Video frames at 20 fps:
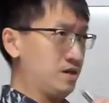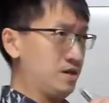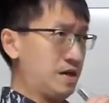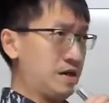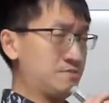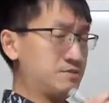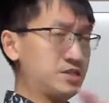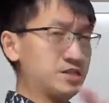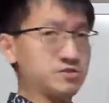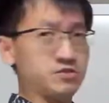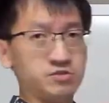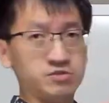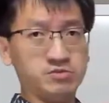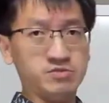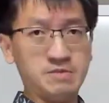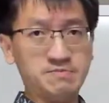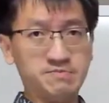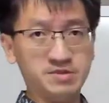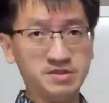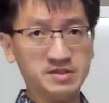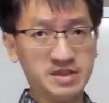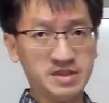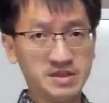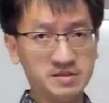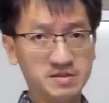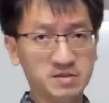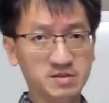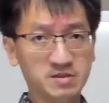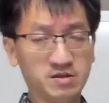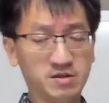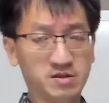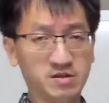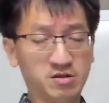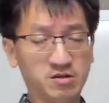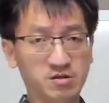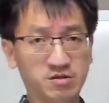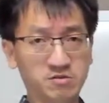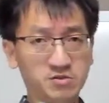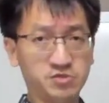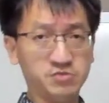I'm just going to represent
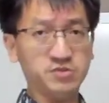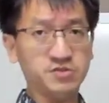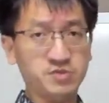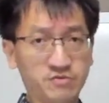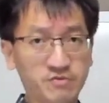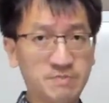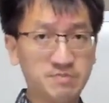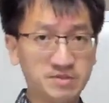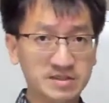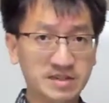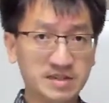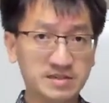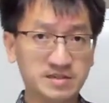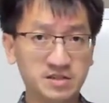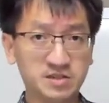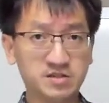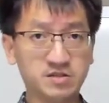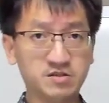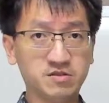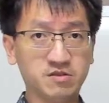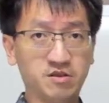or show you the representation